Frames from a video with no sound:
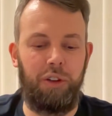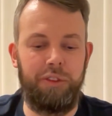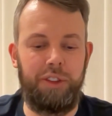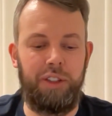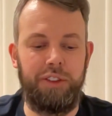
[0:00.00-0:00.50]

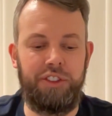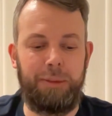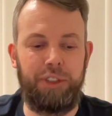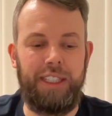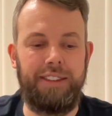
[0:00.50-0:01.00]
on, on the
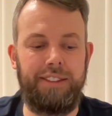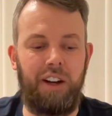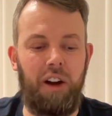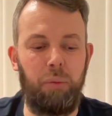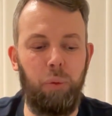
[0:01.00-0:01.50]
subject, is that
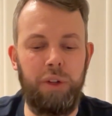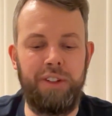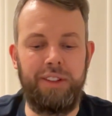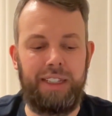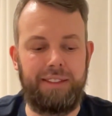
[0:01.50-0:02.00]
I
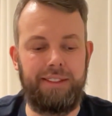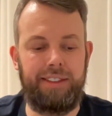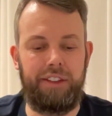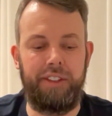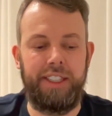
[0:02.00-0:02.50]
wouldn't
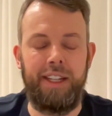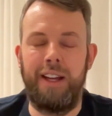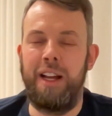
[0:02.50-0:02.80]
necessarily